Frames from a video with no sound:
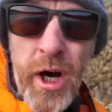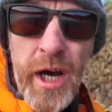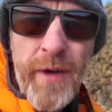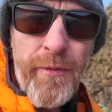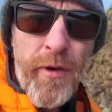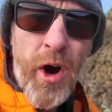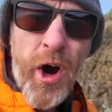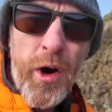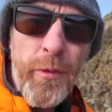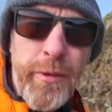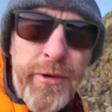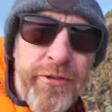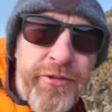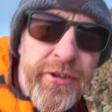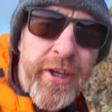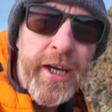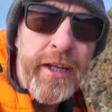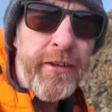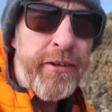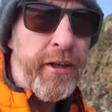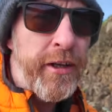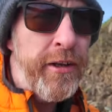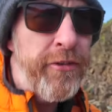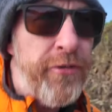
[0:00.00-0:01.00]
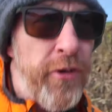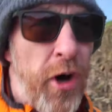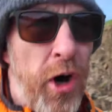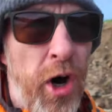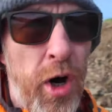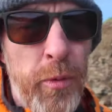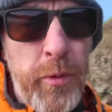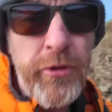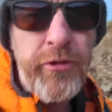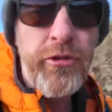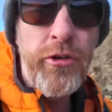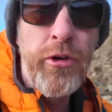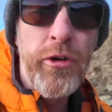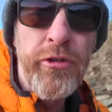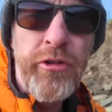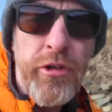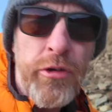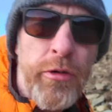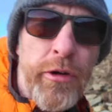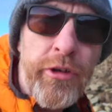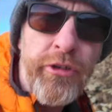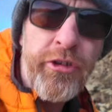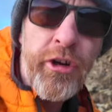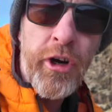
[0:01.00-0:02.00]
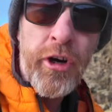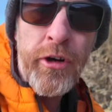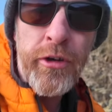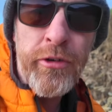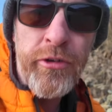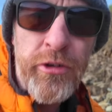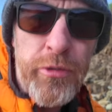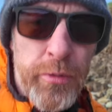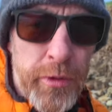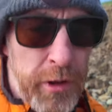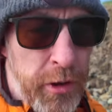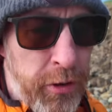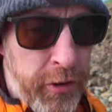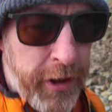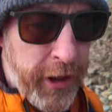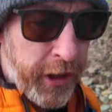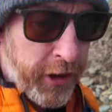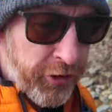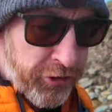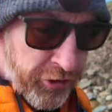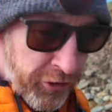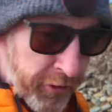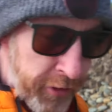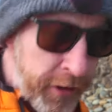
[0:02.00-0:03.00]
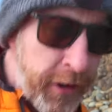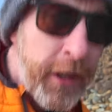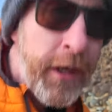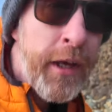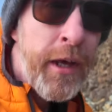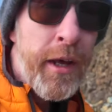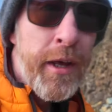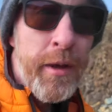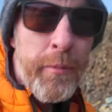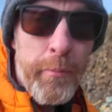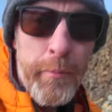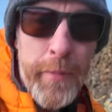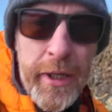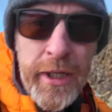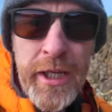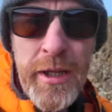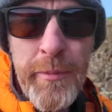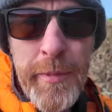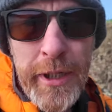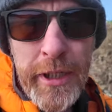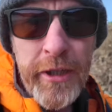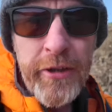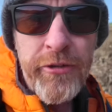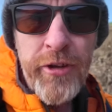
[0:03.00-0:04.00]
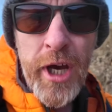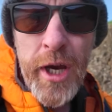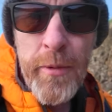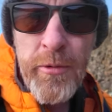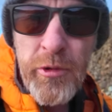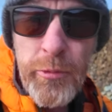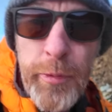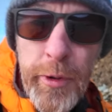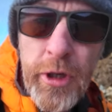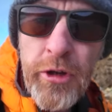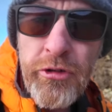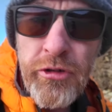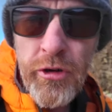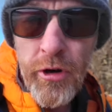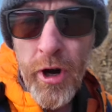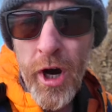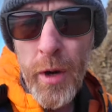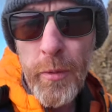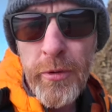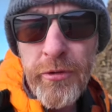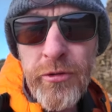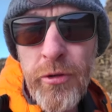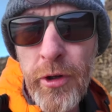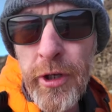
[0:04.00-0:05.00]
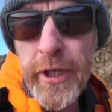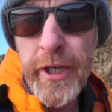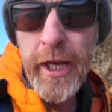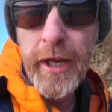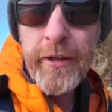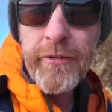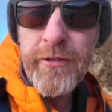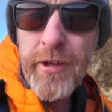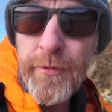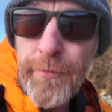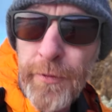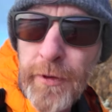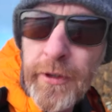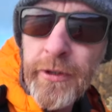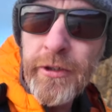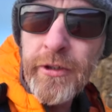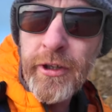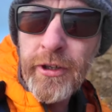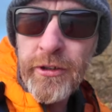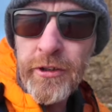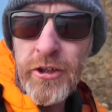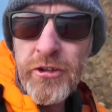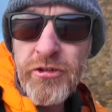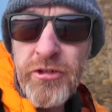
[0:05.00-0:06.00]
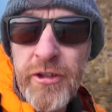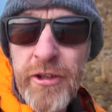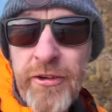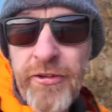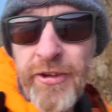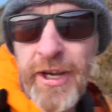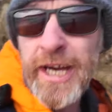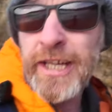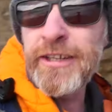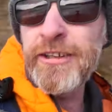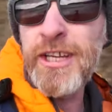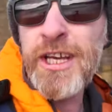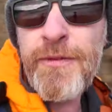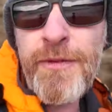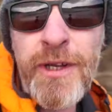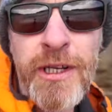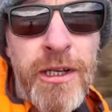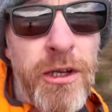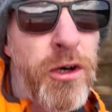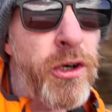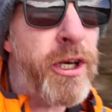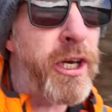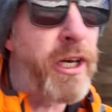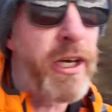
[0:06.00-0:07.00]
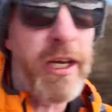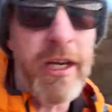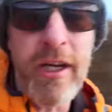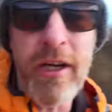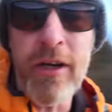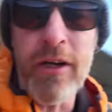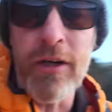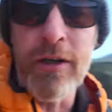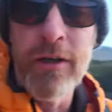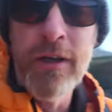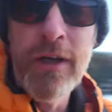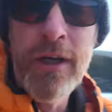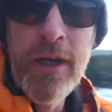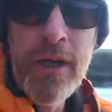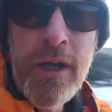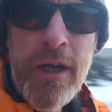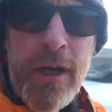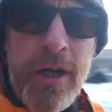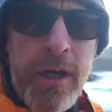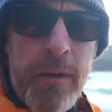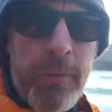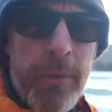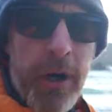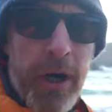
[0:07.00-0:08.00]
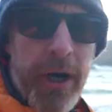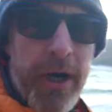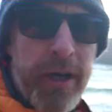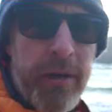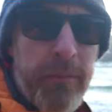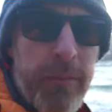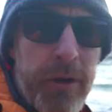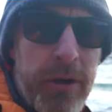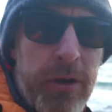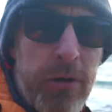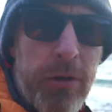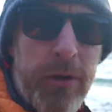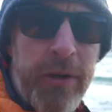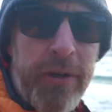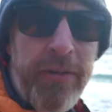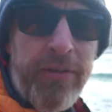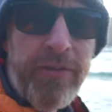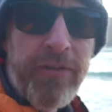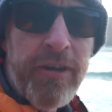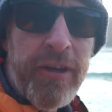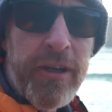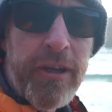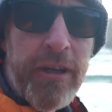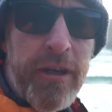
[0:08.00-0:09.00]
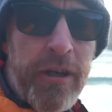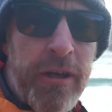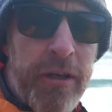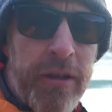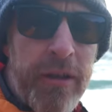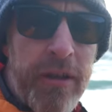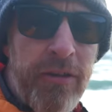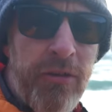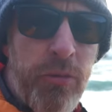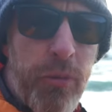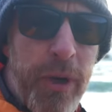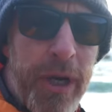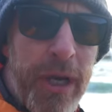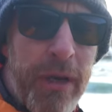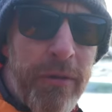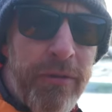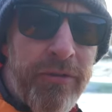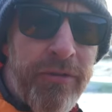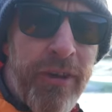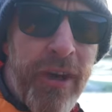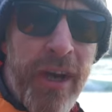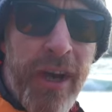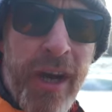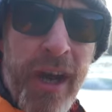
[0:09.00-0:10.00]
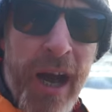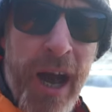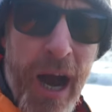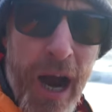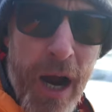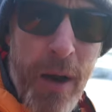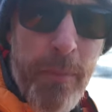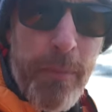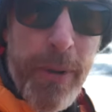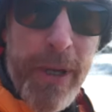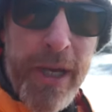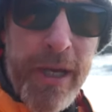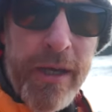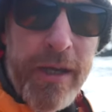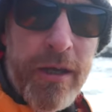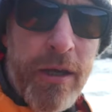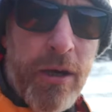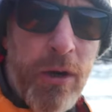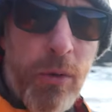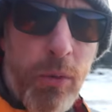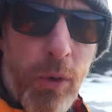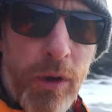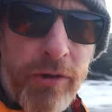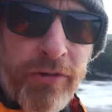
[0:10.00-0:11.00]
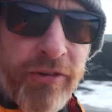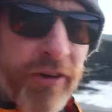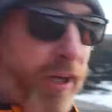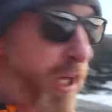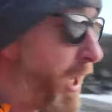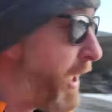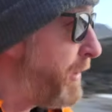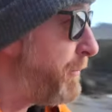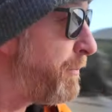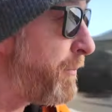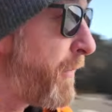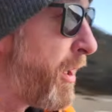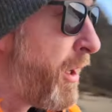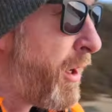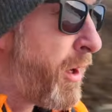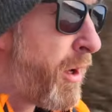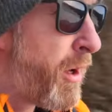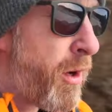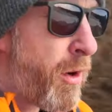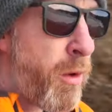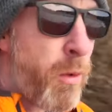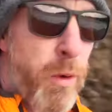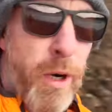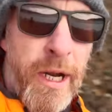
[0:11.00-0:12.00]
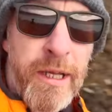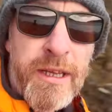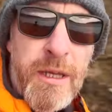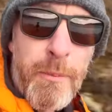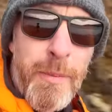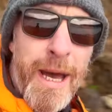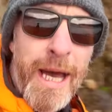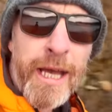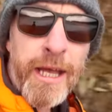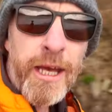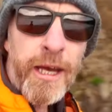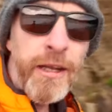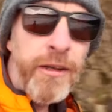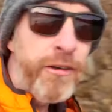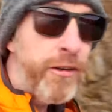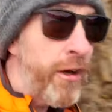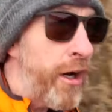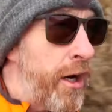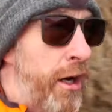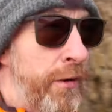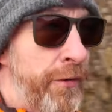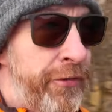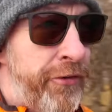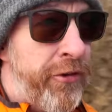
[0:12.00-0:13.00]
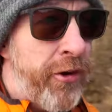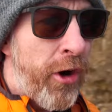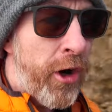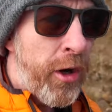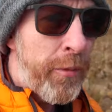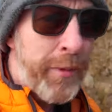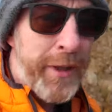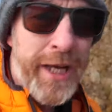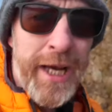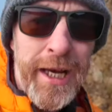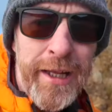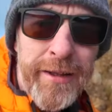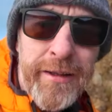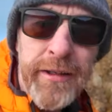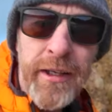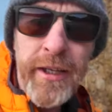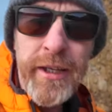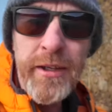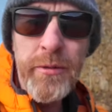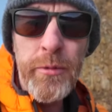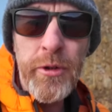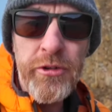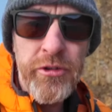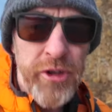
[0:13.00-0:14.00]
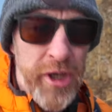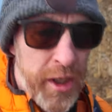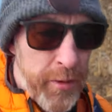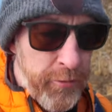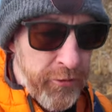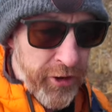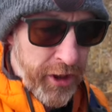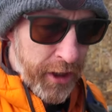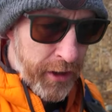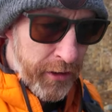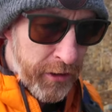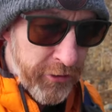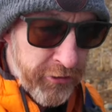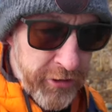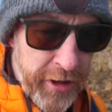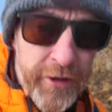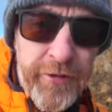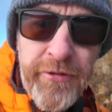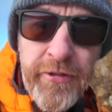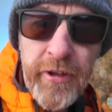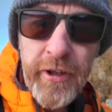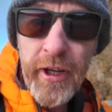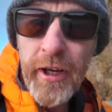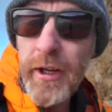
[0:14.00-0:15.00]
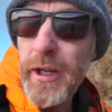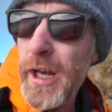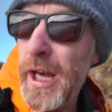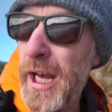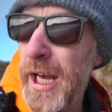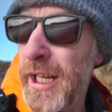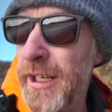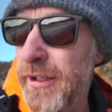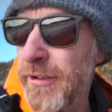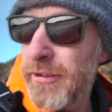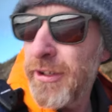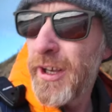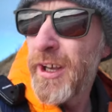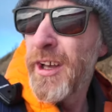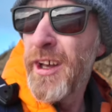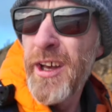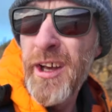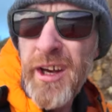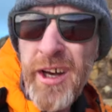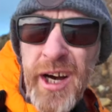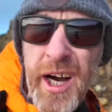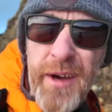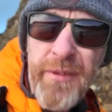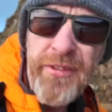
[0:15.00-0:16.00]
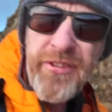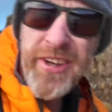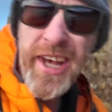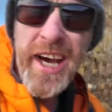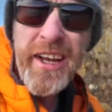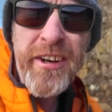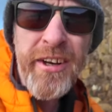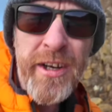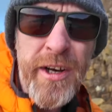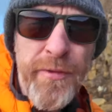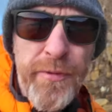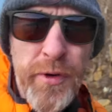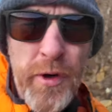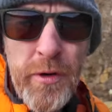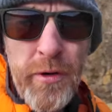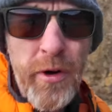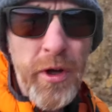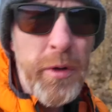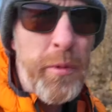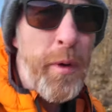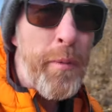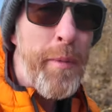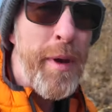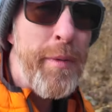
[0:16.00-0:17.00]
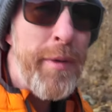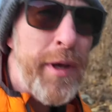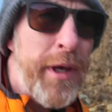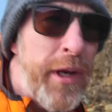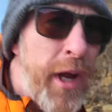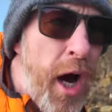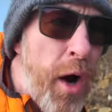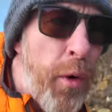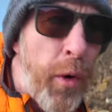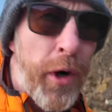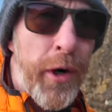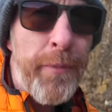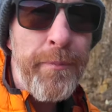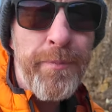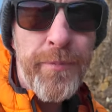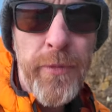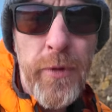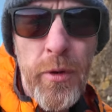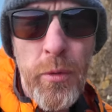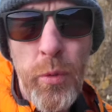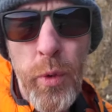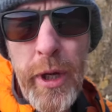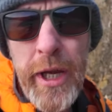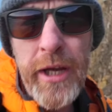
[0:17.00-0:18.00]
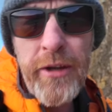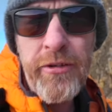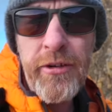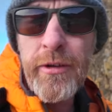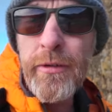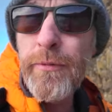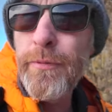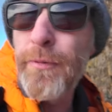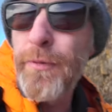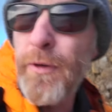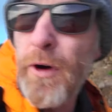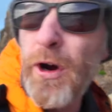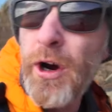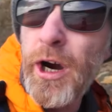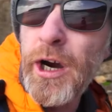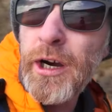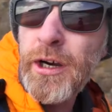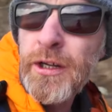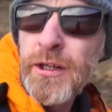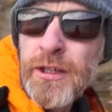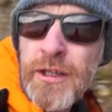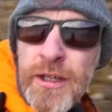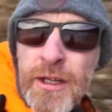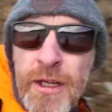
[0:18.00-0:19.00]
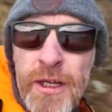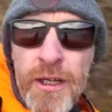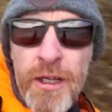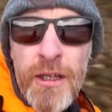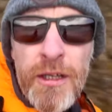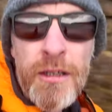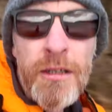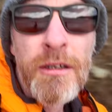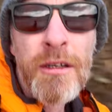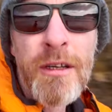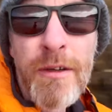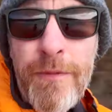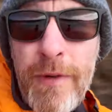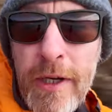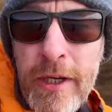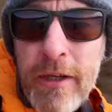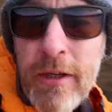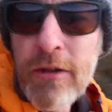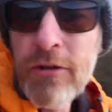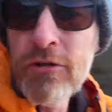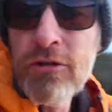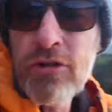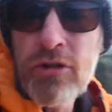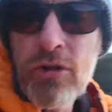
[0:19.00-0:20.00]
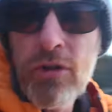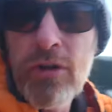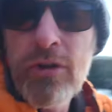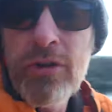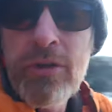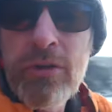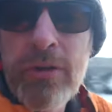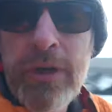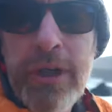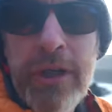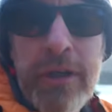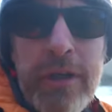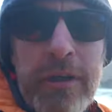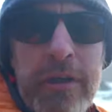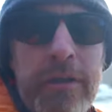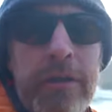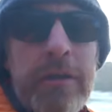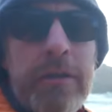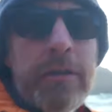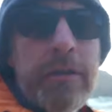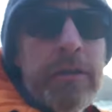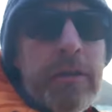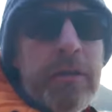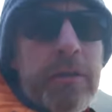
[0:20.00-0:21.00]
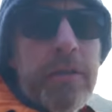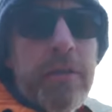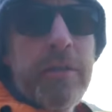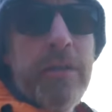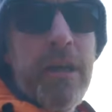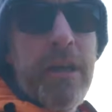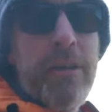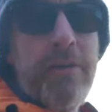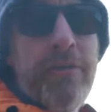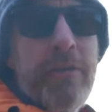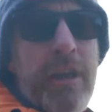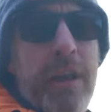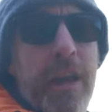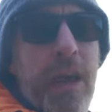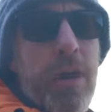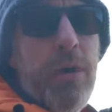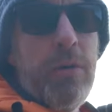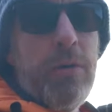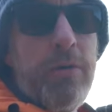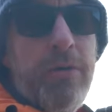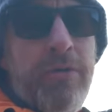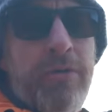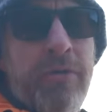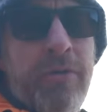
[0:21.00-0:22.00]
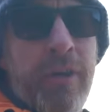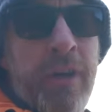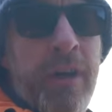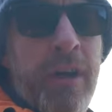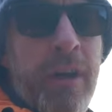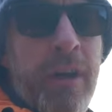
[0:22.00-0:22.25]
I've always said that it's always good to return to a location many, many times because you're always going to get different conditions. And even looking here behind me, you can see these waves are big once again. We're at the back end of Storm Kathleen, which came to Ireland yesterday. And I've sat here for around about maybe an hour waiting for, if I can show you here, these clouds